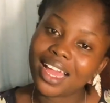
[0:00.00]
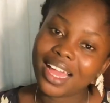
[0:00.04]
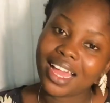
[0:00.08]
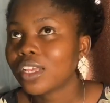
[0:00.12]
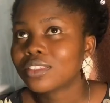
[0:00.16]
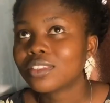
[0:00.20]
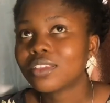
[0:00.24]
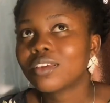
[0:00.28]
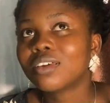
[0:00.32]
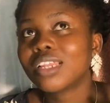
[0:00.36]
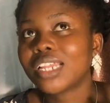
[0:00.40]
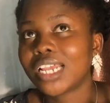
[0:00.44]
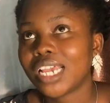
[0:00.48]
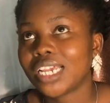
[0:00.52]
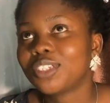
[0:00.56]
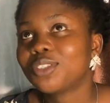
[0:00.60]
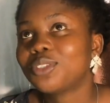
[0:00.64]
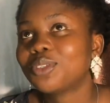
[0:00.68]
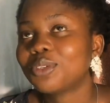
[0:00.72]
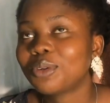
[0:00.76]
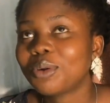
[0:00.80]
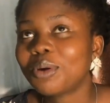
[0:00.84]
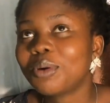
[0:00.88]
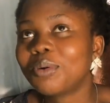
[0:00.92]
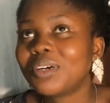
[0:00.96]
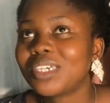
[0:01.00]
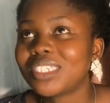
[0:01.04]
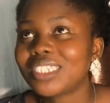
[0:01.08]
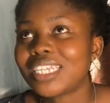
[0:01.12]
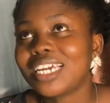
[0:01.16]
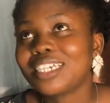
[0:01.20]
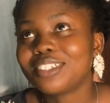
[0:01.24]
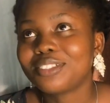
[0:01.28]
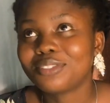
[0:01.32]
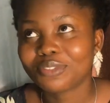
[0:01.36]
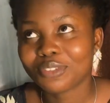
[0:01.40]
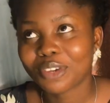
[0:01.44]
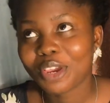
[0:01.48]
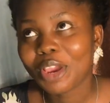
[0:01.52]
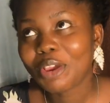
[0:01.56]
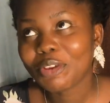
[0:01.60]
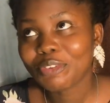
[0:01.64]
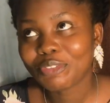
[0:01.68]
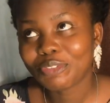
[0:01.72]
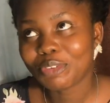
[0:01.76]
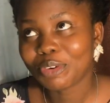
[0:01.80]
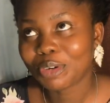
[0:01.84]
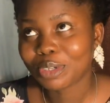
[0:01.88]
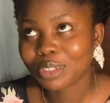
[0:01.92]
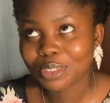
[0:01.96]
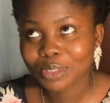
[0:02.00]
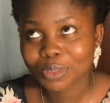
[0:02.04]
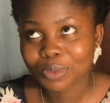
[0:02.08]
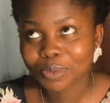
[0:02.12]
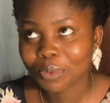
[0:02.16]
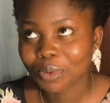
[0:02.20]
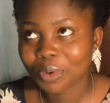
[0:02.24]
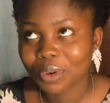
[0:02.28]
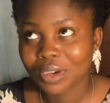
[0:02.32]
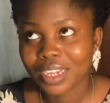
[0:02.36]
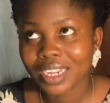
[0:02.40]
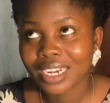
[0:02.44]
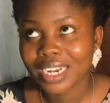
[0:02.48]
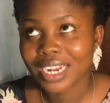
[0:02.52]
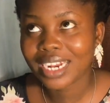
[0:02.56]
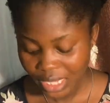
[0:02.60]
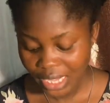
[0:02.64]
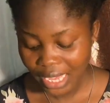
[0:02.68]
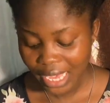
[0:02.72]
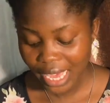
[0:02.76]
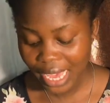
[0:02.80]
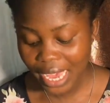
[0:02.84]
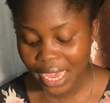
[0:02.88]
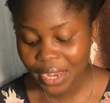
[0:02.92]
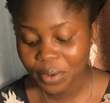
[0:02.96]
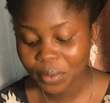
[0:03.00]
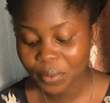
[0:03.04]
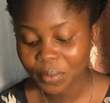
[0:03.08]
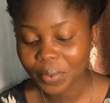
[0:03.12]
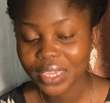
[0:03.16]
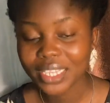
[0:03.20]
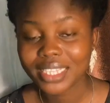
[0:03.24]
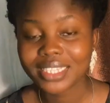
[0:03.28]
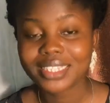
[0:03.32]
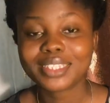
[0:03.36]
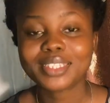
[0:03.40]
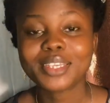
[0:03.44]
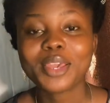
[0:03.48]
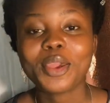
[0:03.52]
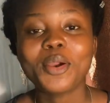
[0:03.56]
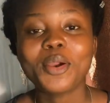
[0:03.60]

So like to go was like the very first one. And anyways,